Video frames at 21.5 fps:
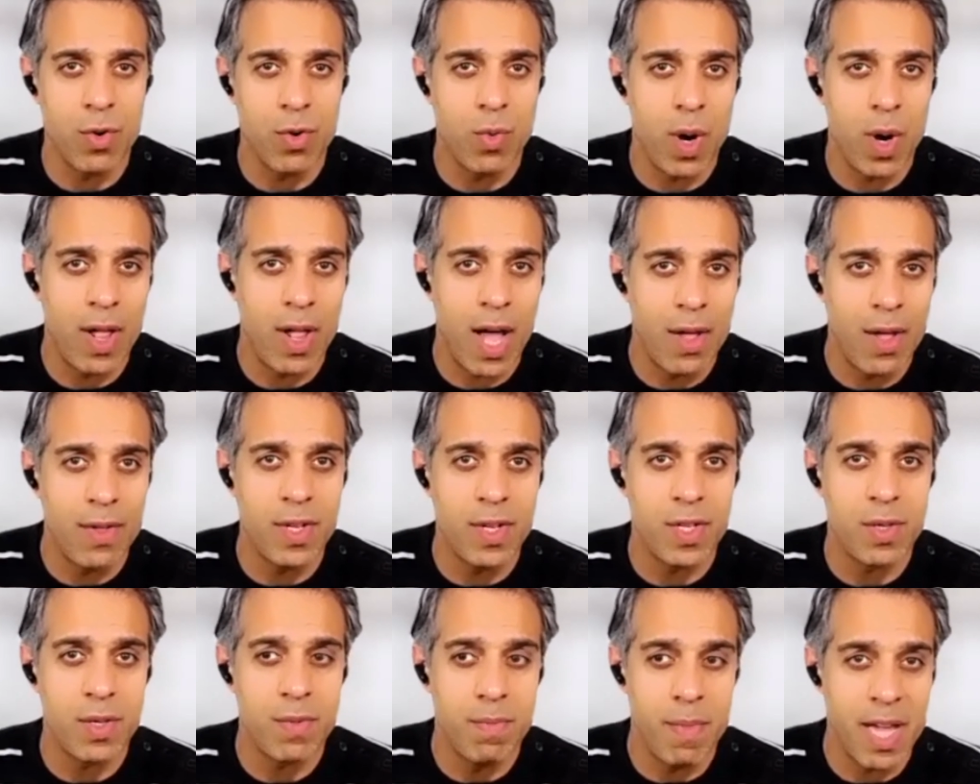while
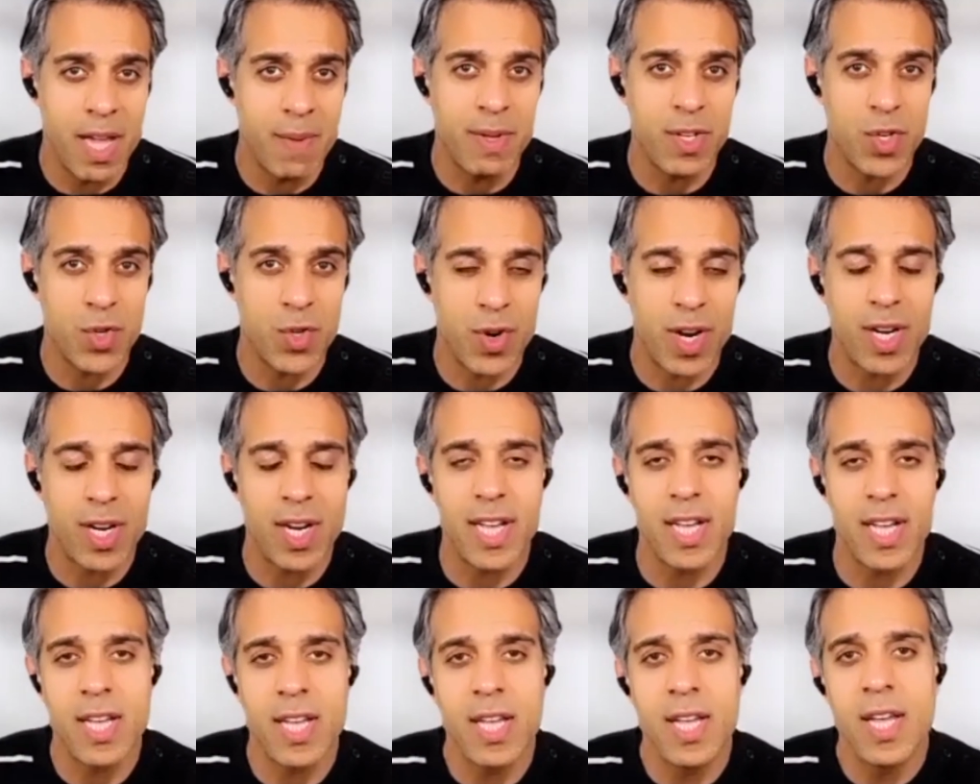others may be
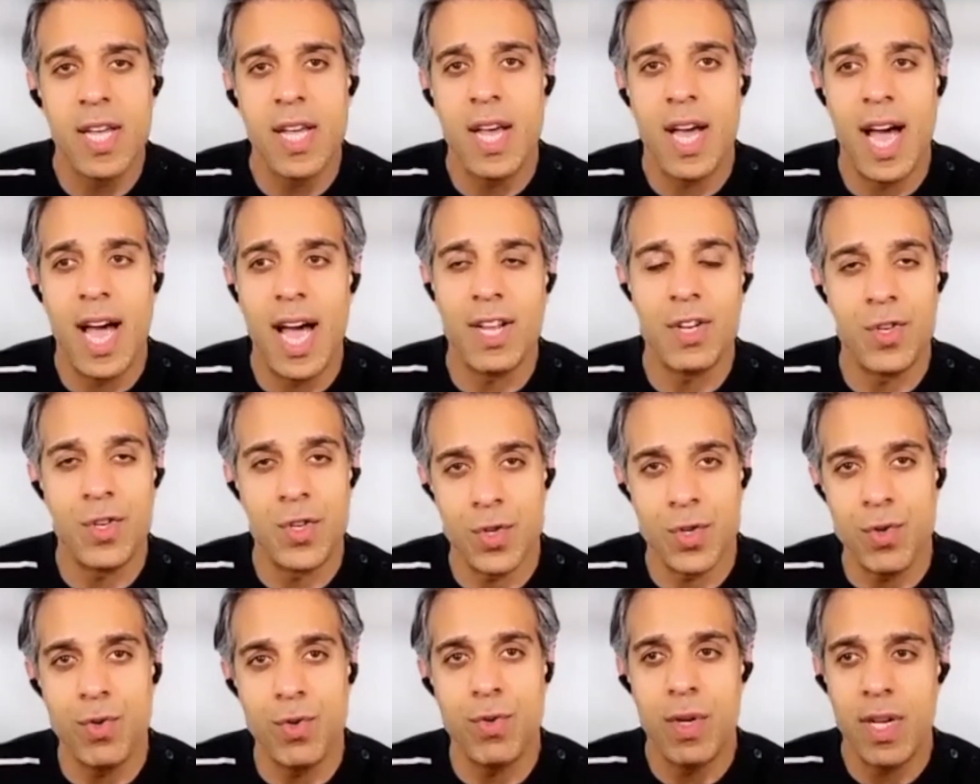struggling, uh,
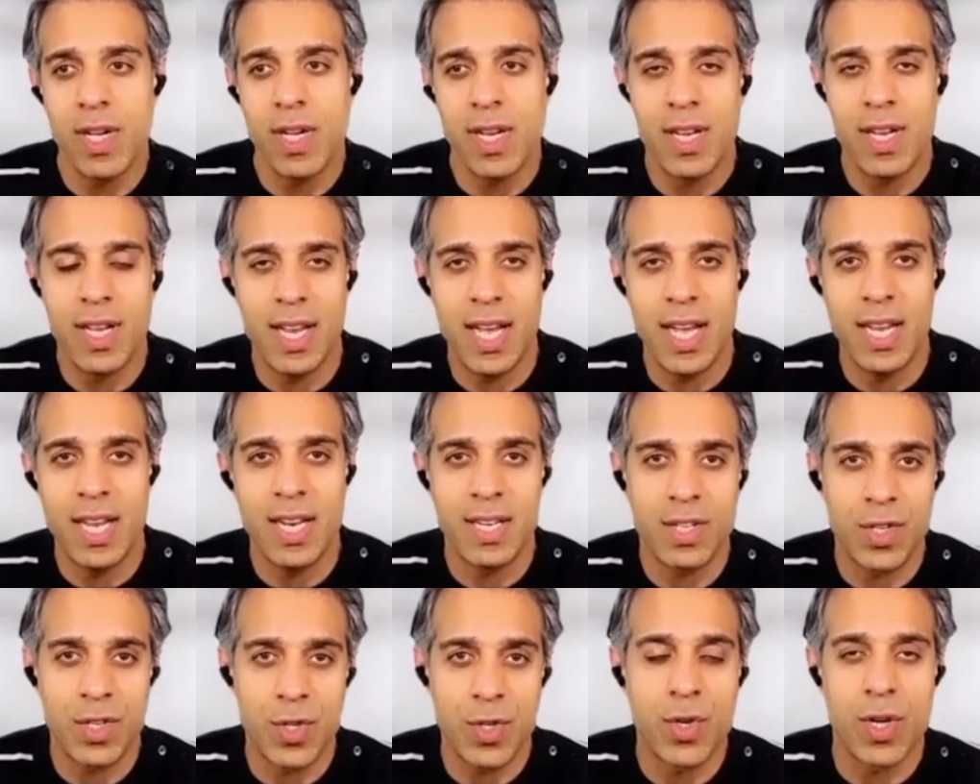do uh,
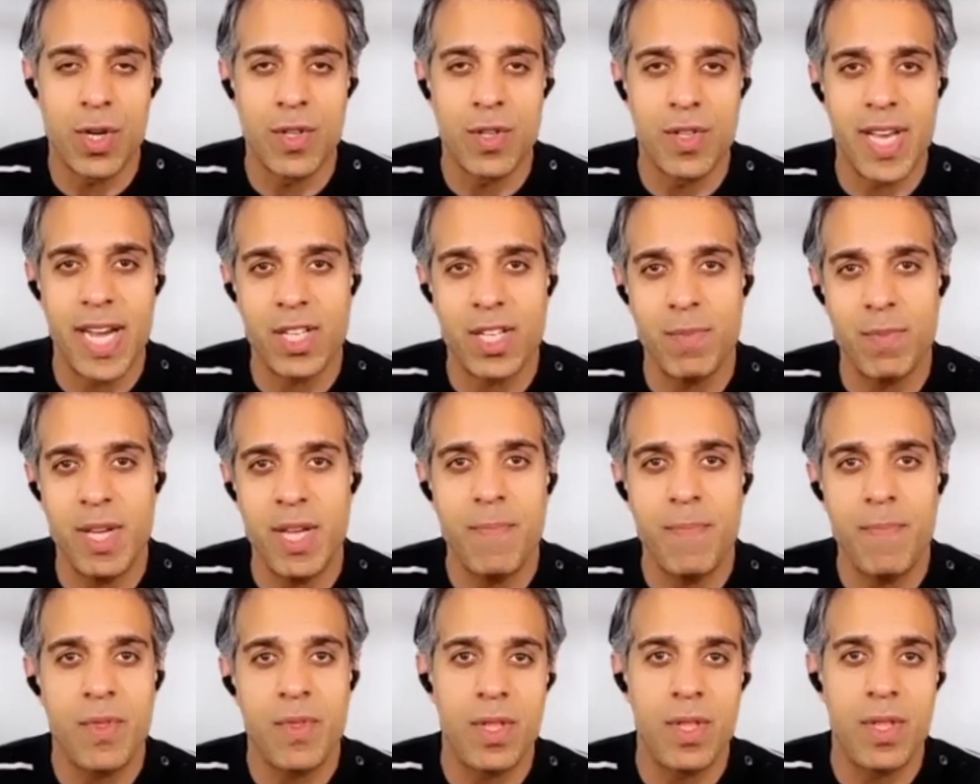do contact
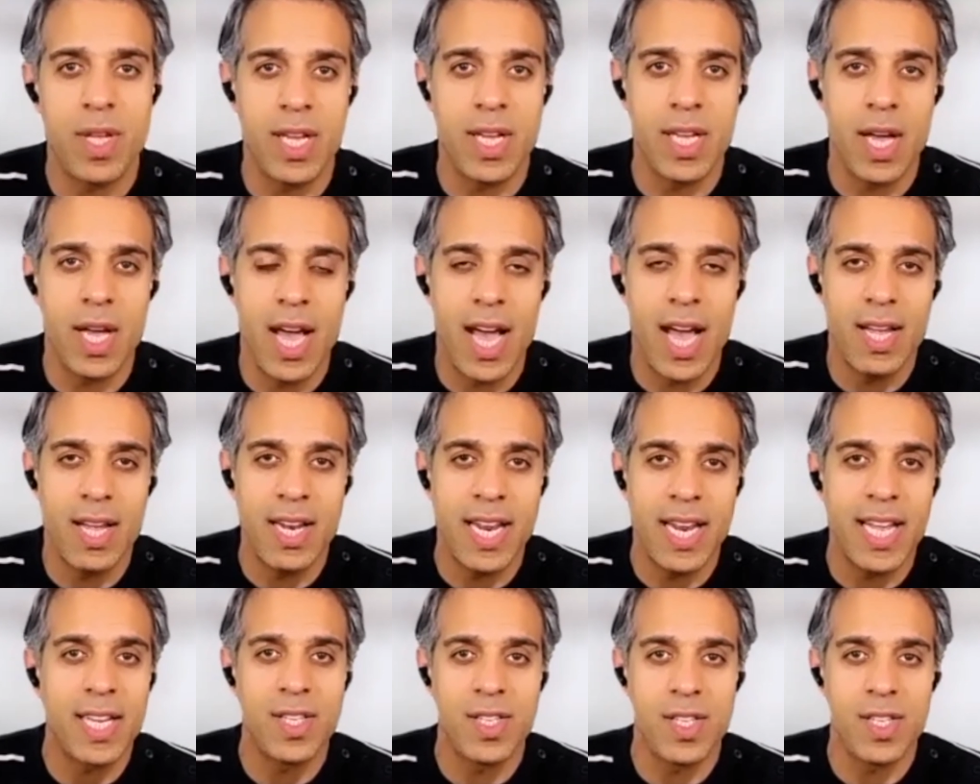me. The uh,
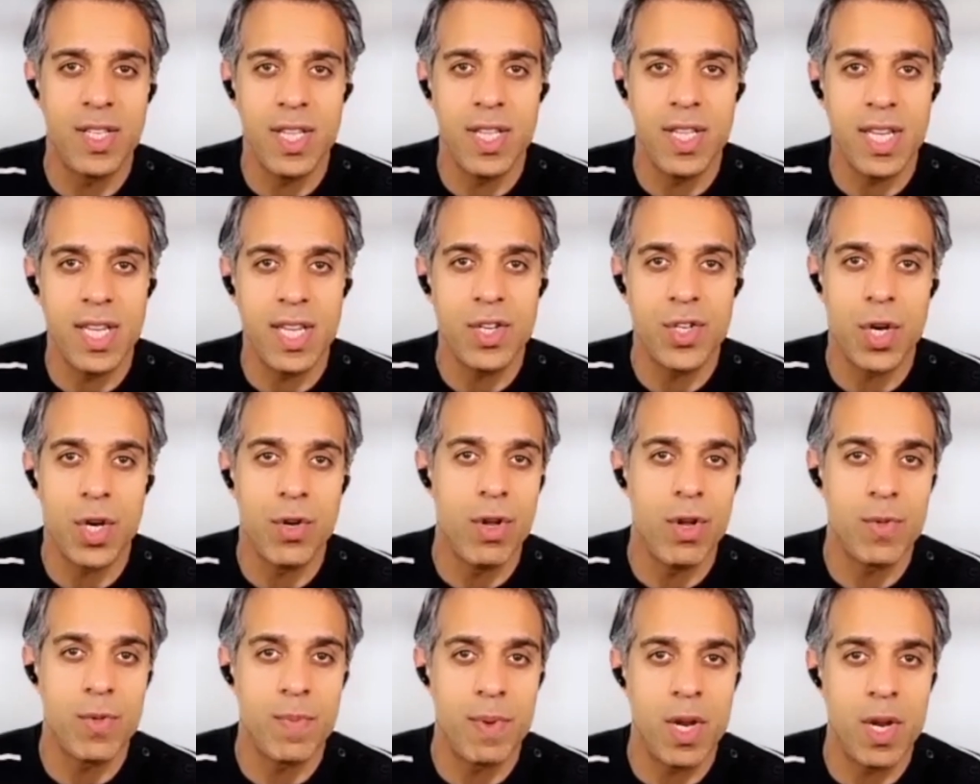link is in the show
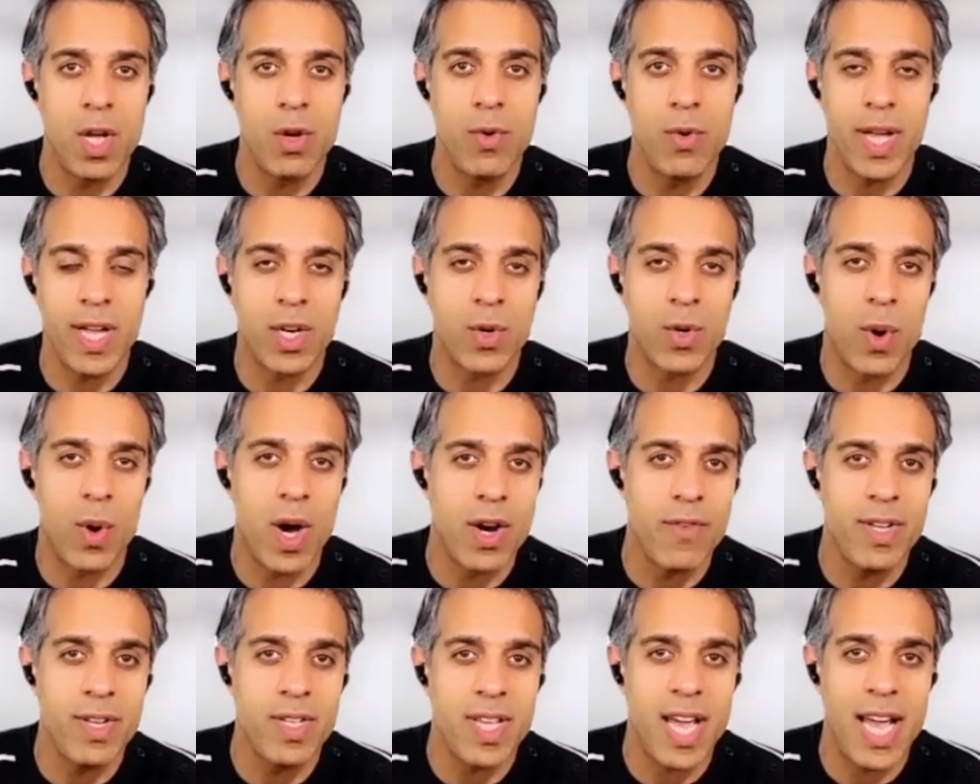notes below,
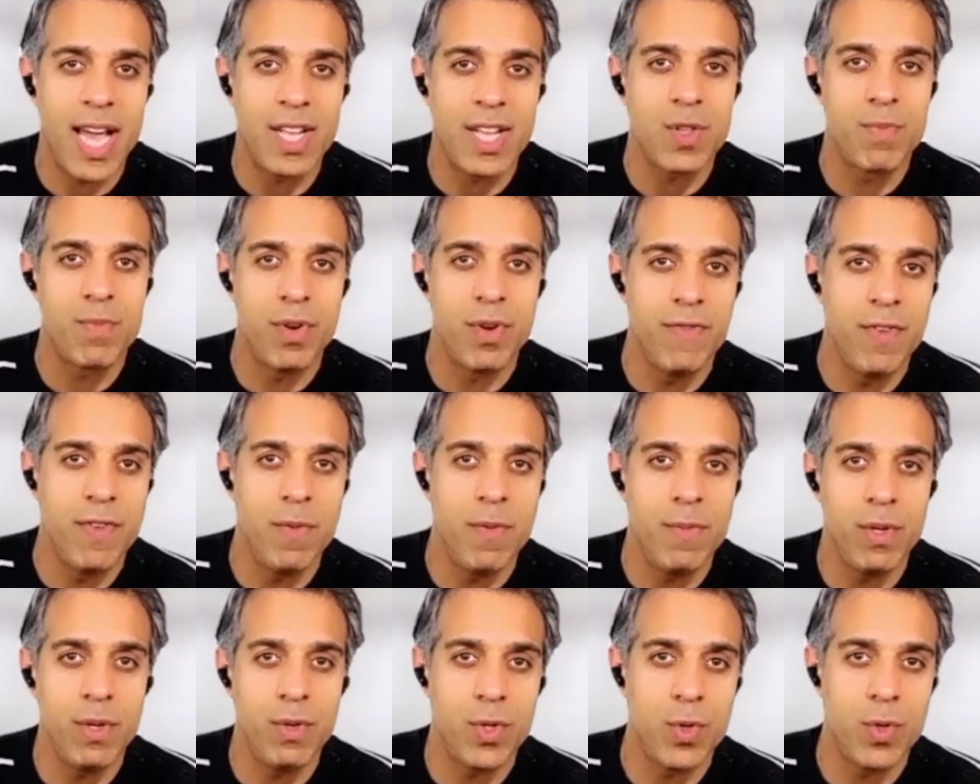inquiries at
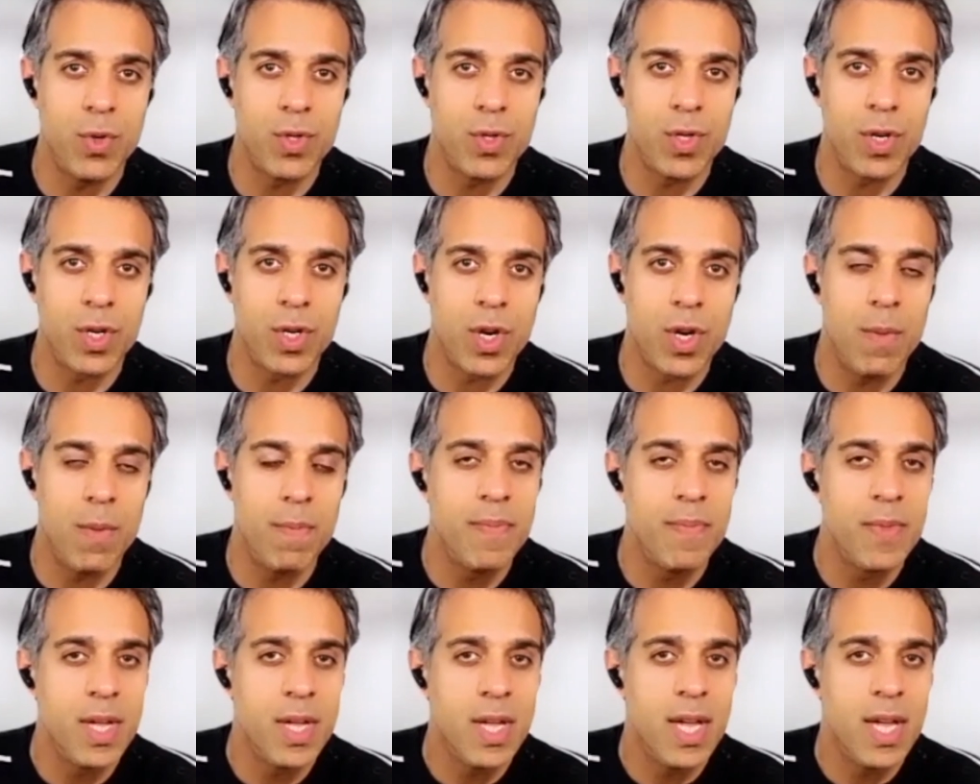proverbialdoor.com.